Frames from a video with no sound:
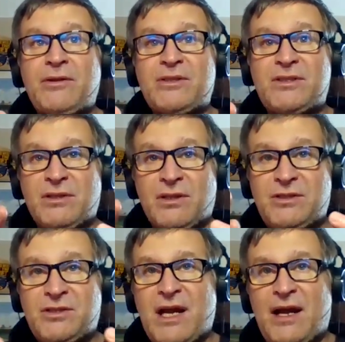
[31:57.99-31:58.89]
There's still
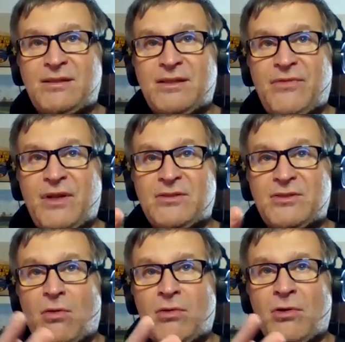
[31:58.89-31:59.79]
a chance if things
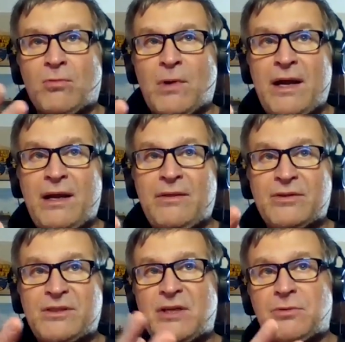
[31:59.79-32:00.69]
go go right, and
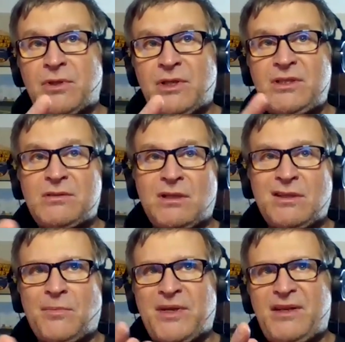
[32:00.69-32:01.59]
their schedule is a
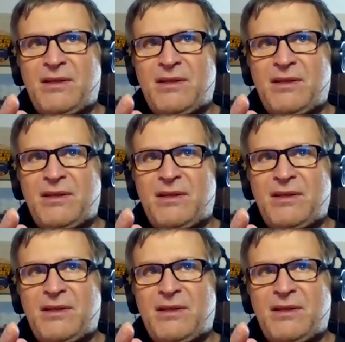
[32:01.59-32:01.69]
little bit